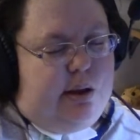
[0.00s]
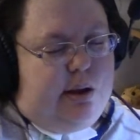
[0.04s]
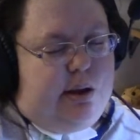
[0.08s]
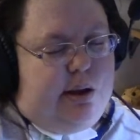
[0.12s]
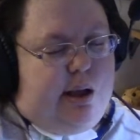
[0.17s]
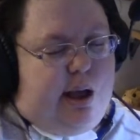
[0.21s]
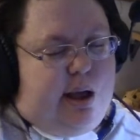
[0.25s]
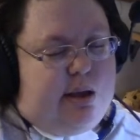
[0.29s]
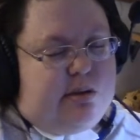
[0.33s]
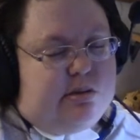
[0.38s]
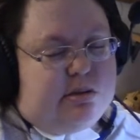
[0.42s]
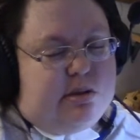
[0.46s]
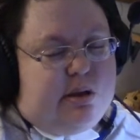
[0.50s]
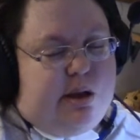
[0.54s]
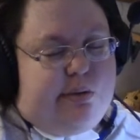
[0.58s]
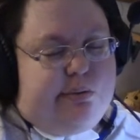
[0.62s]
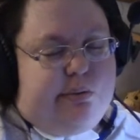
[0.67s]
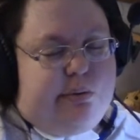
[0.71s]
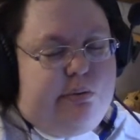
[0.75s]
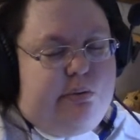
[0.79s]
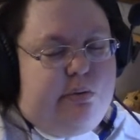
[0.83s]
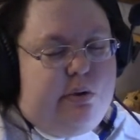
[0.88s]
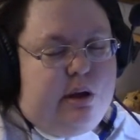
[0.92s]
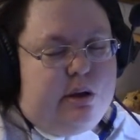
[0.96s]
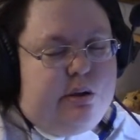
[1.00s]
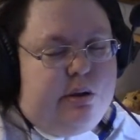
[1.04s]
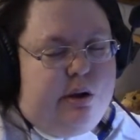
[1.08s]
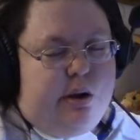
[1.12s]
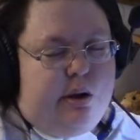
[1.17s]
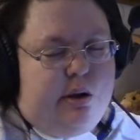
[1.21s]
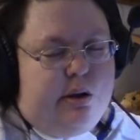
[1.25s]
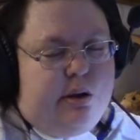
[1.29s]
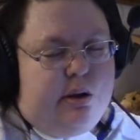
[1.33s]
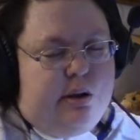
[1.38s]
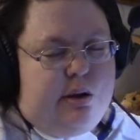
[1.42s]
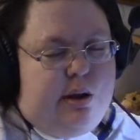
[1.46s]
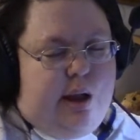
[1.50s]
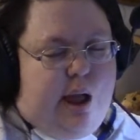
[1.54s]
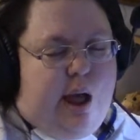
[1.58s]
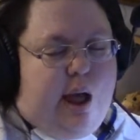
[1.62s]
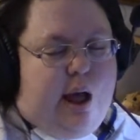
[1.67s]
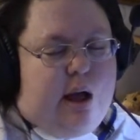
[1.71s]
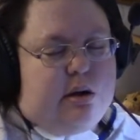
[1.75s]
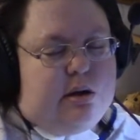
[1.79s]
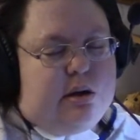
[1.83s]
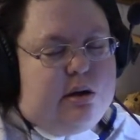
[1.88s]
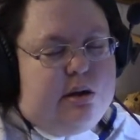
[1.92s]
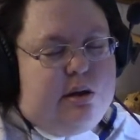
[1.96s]
I start to wonder
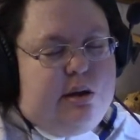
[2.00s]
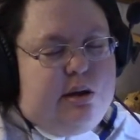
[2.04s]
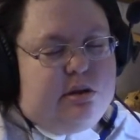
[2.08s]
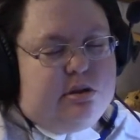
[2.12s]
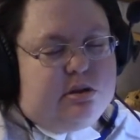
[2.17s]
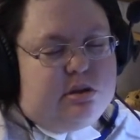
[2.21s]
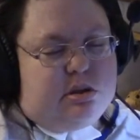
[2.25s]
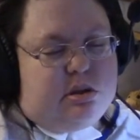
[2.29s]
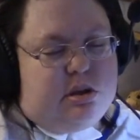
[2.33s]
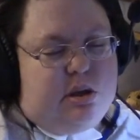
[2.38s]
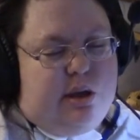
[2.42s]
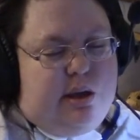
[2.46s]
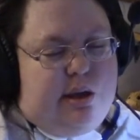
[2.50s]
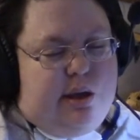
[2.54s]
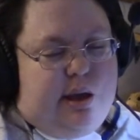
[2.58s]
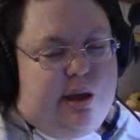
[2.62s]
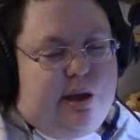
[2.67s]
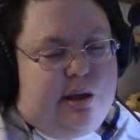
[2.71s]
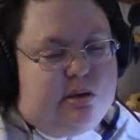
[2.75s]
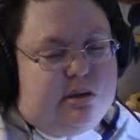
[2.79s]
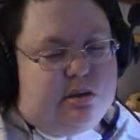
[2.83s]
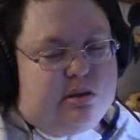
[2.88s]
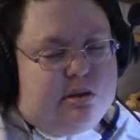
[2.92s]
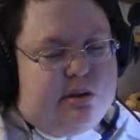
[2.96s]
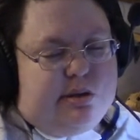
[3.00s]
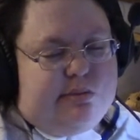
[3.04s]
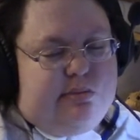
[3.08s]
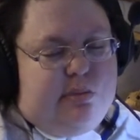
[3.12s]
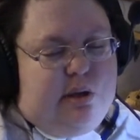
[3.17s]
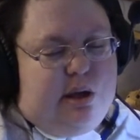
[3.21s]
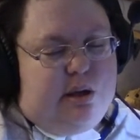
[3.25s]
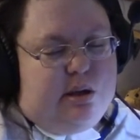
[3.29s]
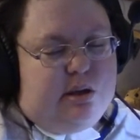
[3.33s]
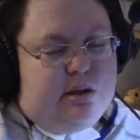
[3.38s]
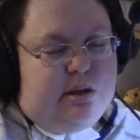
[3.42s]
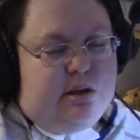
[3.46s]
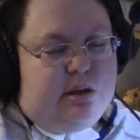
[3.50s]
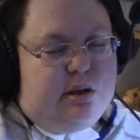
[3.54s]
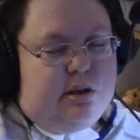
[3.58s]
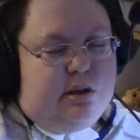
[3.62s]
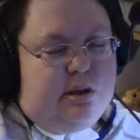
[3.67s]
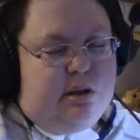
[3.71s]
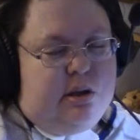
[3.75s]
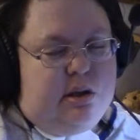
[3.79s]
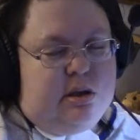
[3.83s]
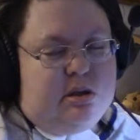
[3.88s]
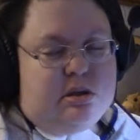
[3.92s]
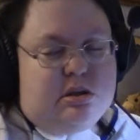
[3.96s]
how clean she gets. I mean,
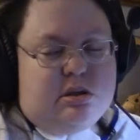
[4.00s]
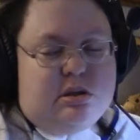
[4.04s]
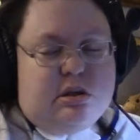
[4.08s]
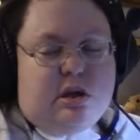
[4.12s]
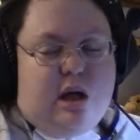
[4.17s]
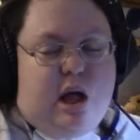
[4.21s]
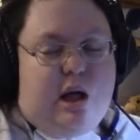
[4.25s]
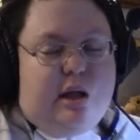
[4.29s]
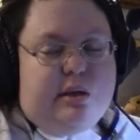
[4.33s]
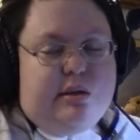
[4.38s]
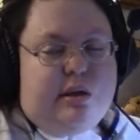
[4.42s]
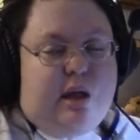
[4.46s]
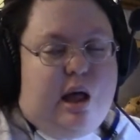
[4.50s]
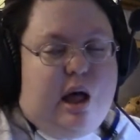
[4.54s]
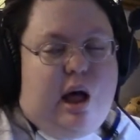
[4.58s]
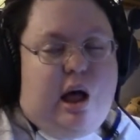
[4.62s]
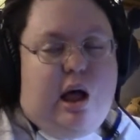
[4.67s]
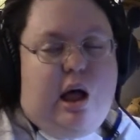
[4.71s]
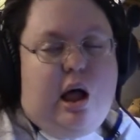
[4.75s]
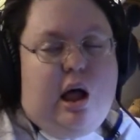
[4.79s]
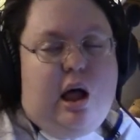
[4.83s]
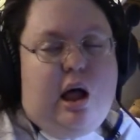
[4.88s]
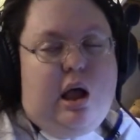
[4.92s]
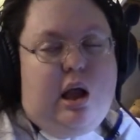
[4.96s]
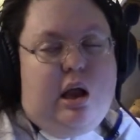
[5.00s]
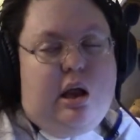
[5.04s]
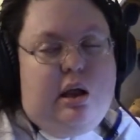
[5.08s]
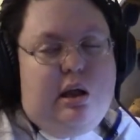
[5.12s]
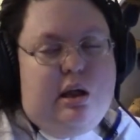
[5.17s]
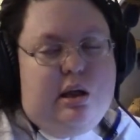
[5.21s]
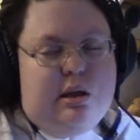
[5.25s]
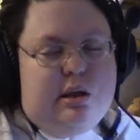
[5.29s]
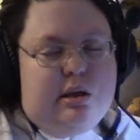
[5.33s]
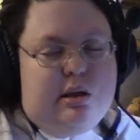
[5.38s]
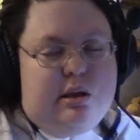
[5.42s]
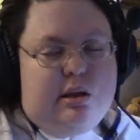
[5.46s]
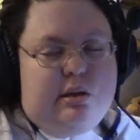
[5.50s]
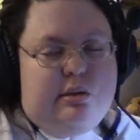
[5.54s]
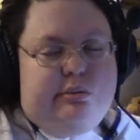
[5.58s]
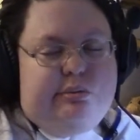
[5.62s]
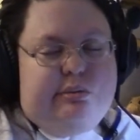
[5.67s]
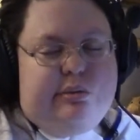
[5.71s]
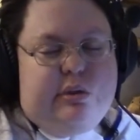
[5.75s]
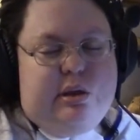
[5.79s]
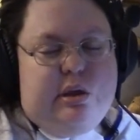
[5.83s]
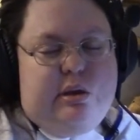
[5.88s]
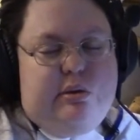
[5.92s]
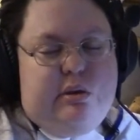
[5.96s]
Chantal,
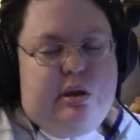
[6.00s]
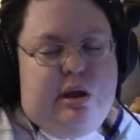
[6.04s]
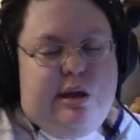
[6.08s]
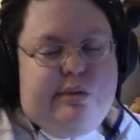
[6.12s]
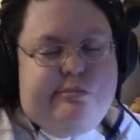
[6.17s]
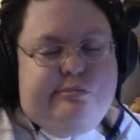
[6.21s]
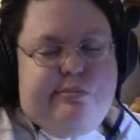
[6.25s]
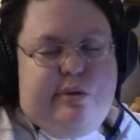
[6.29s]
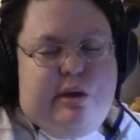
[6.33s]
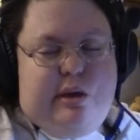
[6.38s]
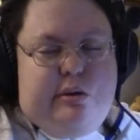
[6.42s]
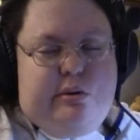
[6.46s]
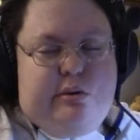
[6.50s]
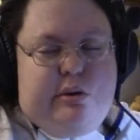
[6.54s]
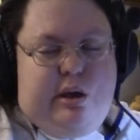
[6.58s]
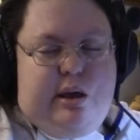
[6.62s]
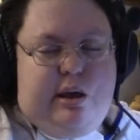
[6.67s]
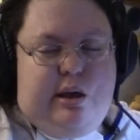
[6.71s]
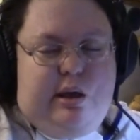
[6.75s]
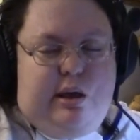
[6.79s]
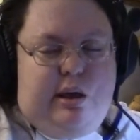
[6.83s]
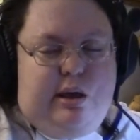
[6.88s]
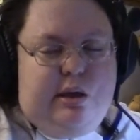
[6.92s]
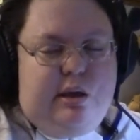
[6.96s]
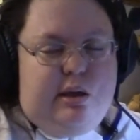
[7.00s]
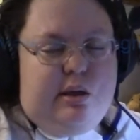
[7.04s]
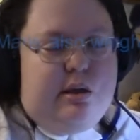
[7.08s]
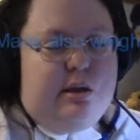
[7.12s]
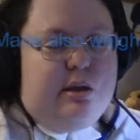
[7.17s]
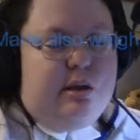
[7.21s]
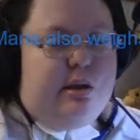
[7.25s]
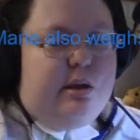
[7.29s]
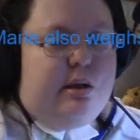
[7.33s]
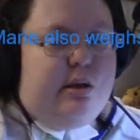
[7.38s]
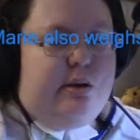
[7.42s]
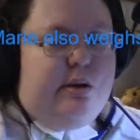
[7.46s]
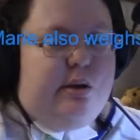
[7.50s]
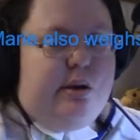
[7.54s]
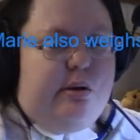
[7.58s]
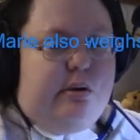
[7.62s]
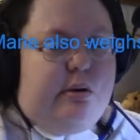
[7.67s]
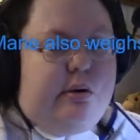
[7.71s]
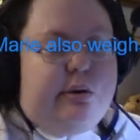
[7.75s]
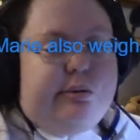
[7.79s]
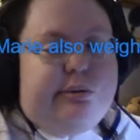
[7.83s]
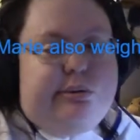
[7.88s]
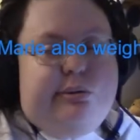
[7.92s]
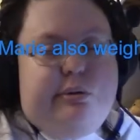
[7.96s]
Foodie Beauty,
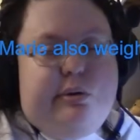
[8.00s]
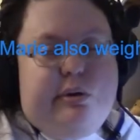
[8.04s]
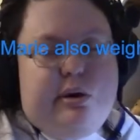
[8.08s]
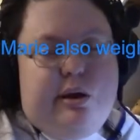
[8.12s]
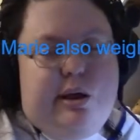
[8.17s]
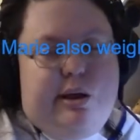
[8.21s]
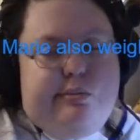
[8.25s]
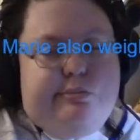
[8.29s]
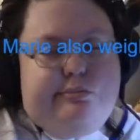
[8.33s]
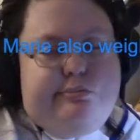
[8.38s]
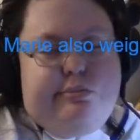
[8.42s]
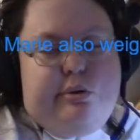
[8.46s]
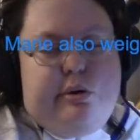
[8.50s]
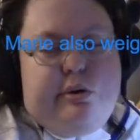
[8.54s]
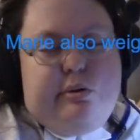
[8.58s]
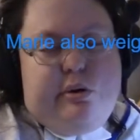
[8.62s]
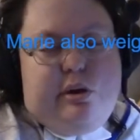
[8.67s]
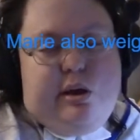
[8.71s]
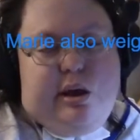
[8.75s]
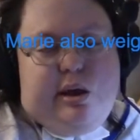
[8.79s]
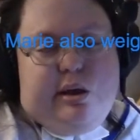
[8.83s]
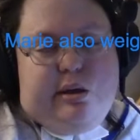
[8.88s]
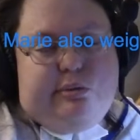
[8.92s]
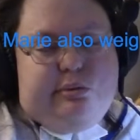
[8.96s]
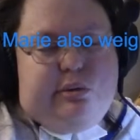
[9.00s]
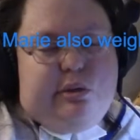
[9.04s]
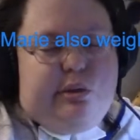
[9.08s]
or Foodie Booty,